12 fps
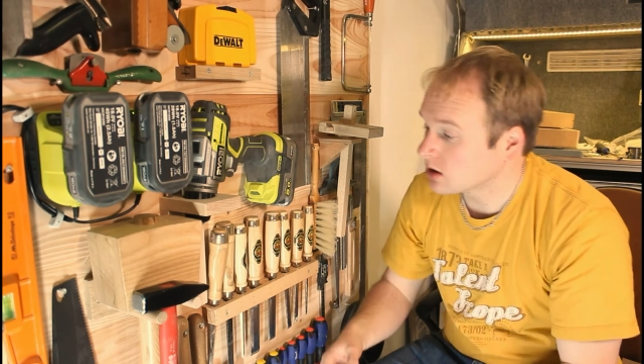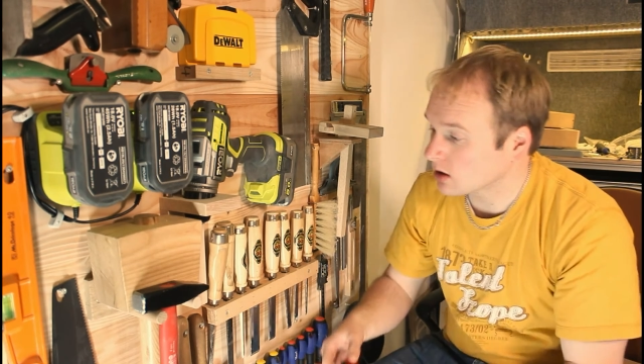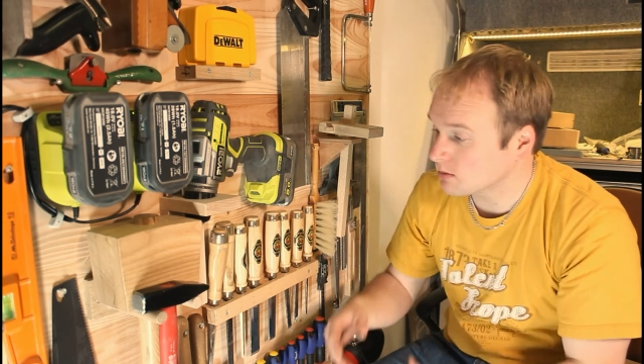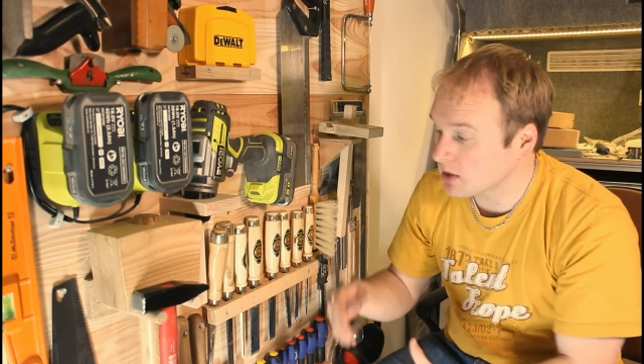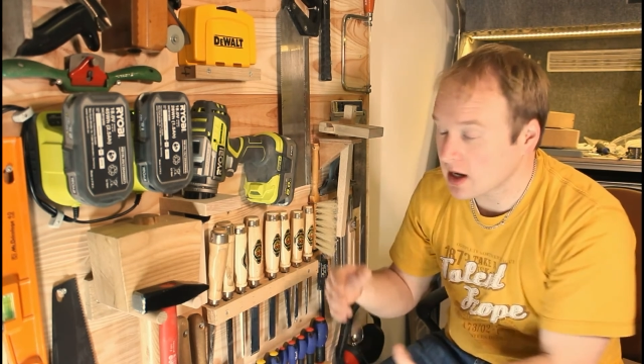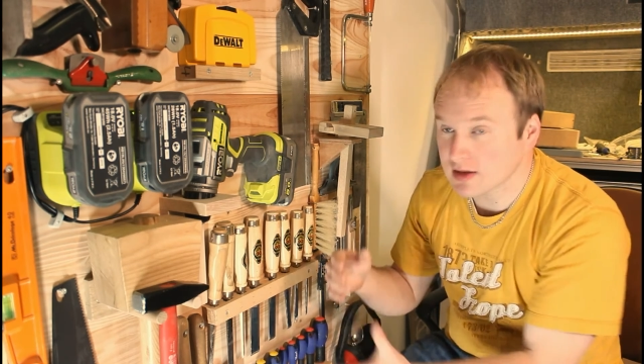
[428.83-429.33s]

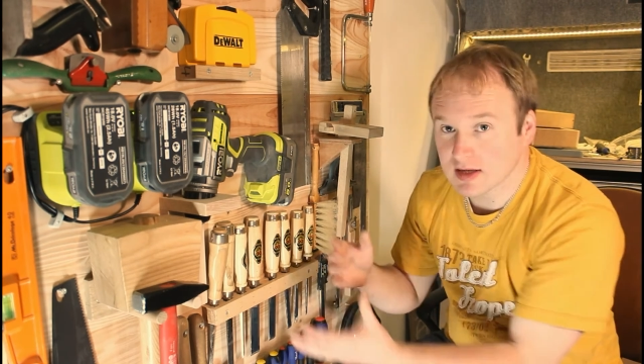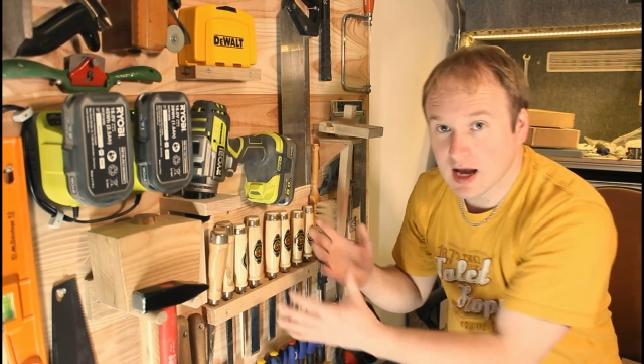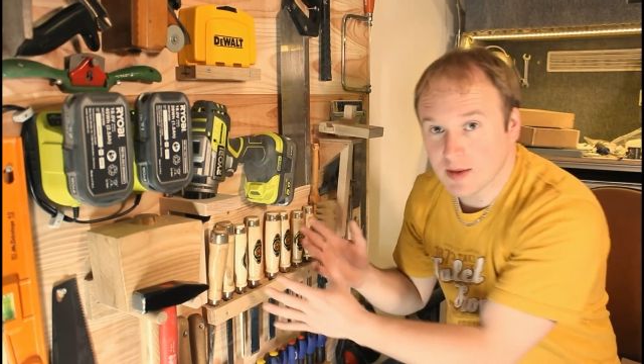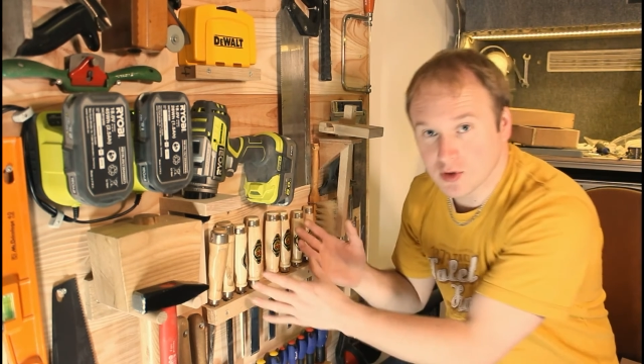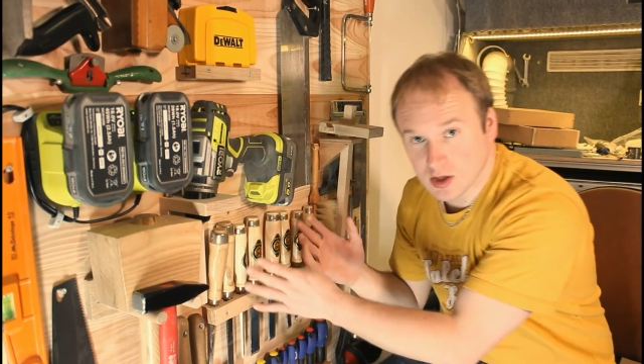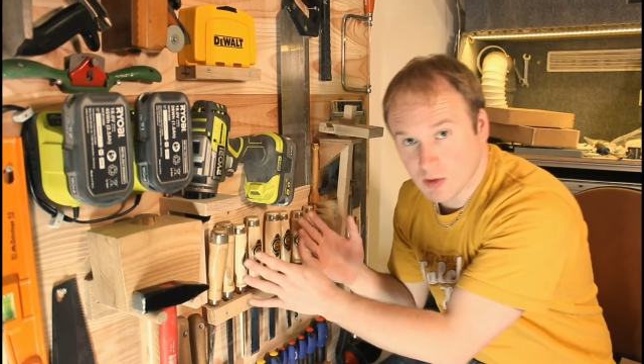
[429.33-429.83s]
compared to how
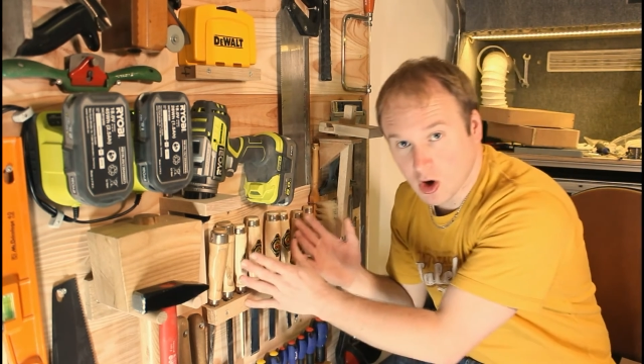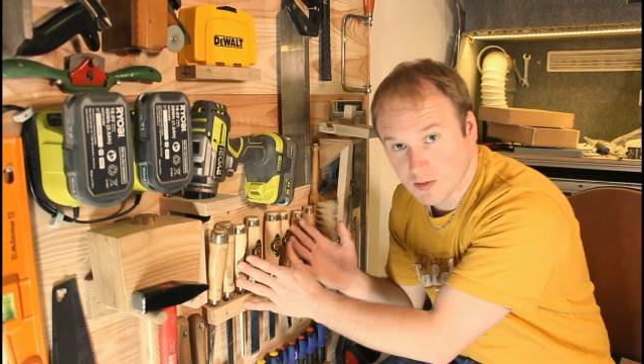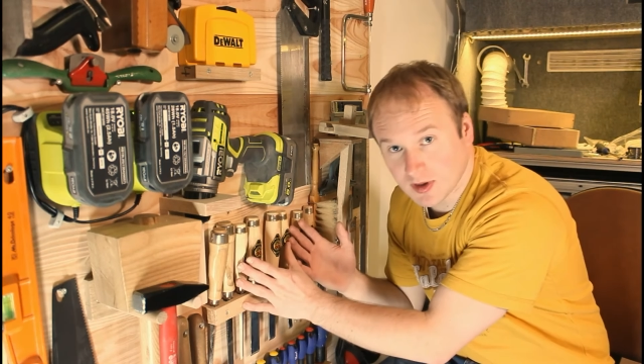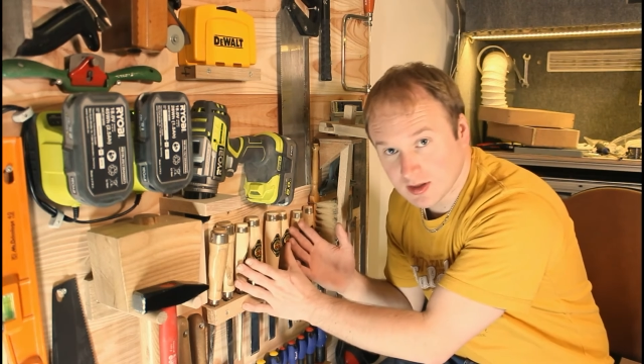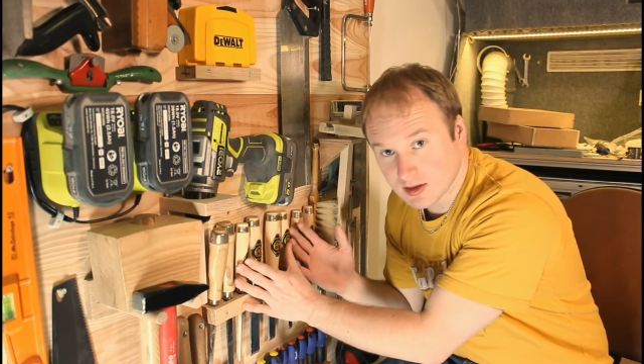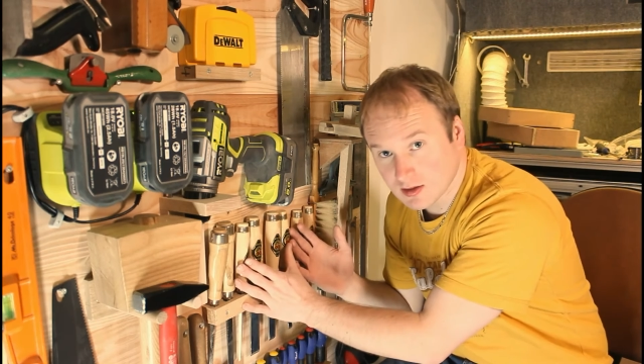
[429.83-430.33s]
much I'm
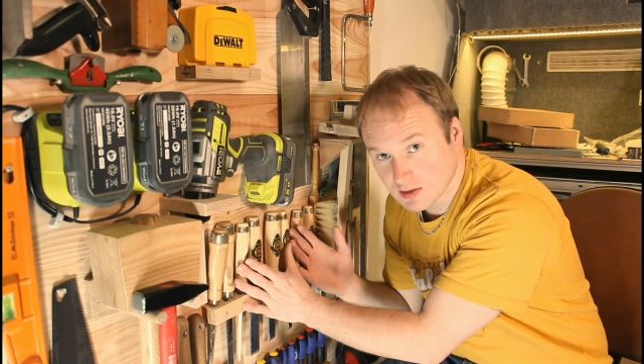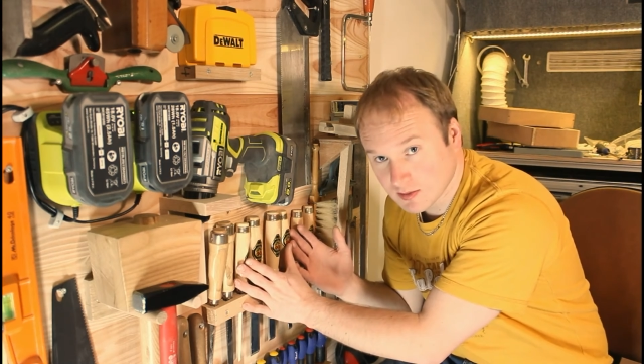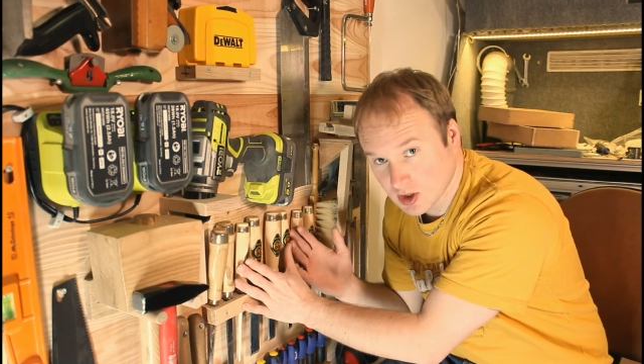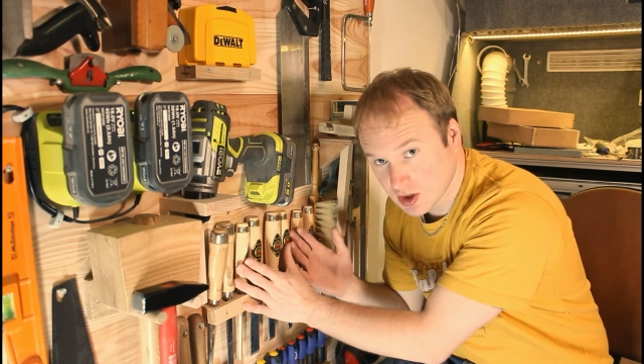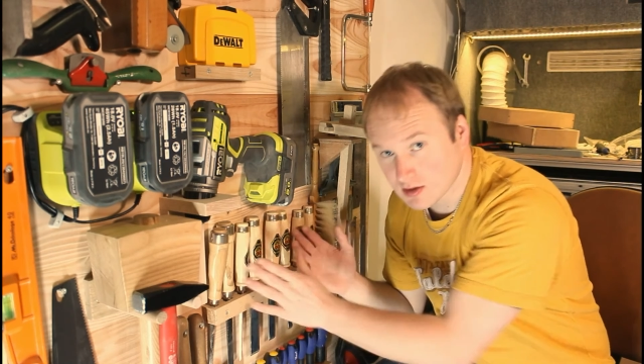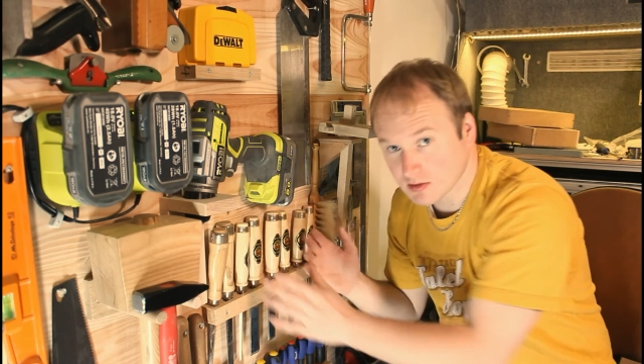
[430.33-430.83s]
hoping to use my
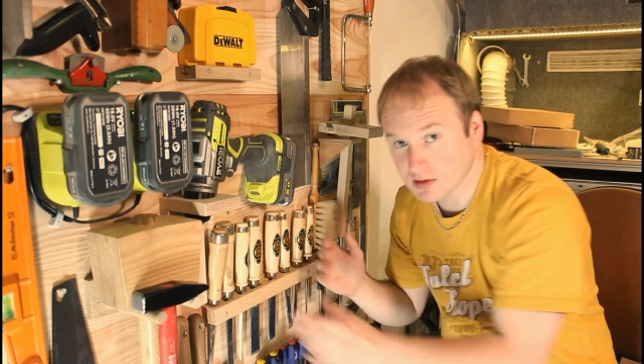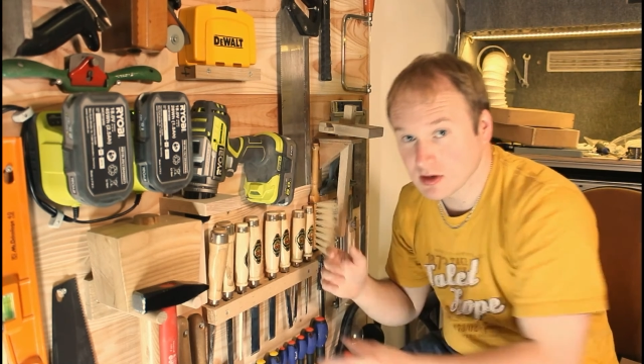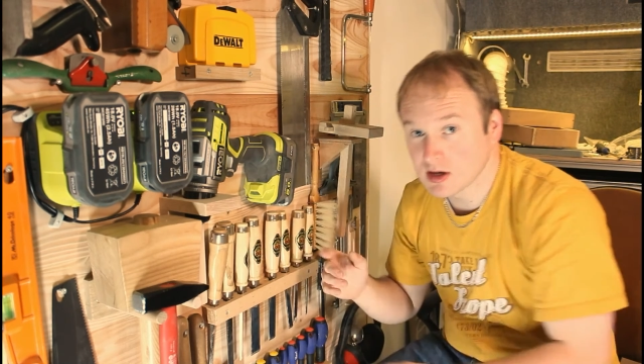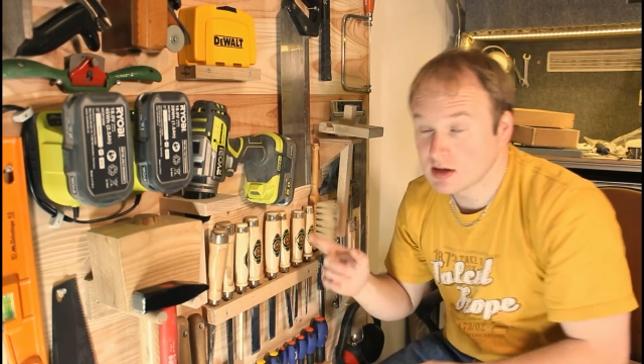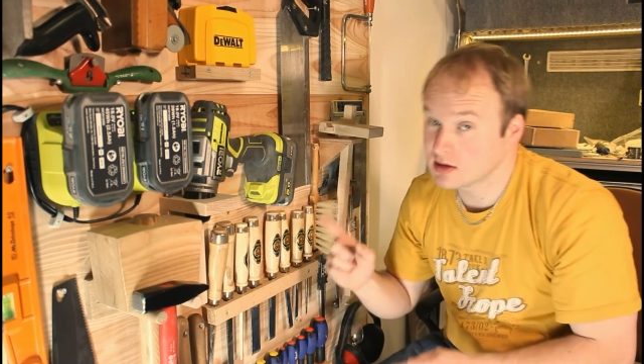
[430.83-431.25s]
chisels.